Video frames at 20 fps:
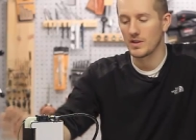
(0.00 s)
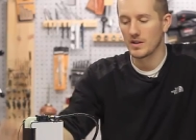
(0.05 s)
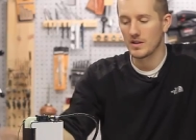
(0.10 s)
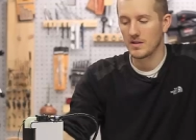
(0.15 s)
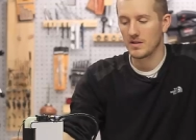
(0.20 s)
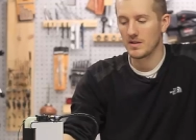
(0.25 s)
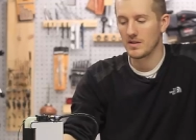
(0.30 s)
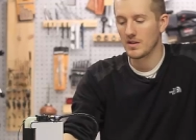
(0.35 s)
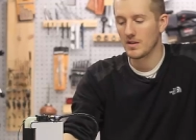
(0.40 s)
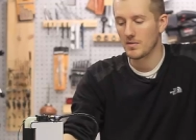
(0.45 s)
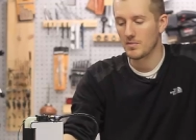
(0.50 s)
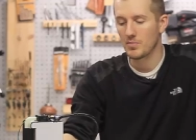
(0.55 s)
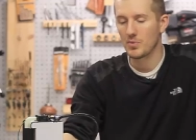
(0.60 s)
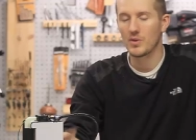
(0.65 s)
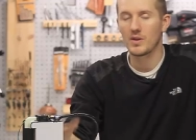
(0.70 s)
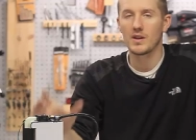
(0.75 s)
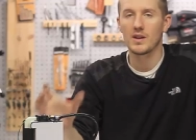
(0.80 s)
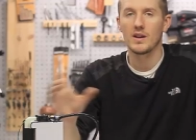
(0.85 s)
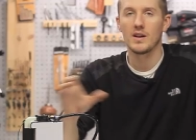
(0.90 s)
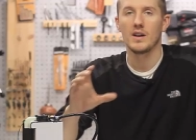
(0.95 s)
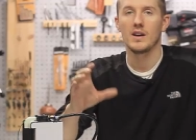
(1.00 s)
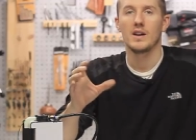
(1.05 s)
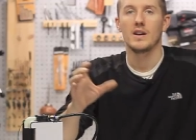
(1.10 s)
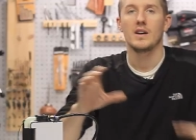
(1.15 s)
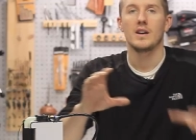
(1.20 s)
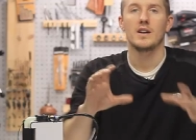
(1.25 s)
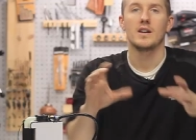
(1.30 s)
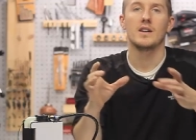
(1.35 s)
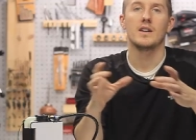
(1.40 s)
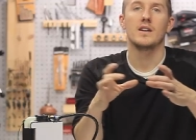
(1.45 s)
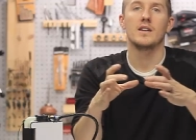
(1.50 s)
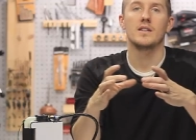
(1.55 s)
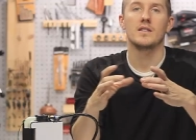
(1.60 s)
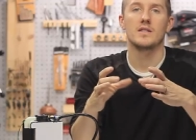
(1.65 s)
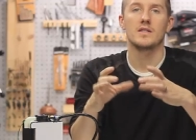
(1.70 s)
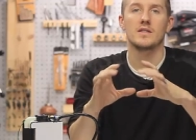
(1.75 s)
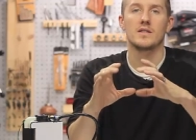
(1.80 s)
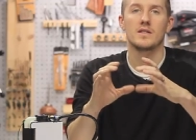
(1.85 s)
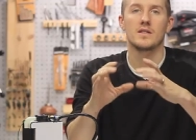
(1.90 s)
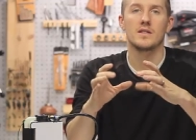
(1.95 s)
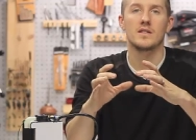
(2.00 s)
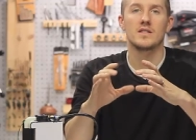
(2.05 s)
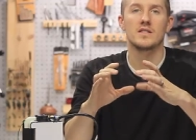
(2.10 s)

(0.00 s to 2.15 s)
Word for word: You can you can print uh, uh,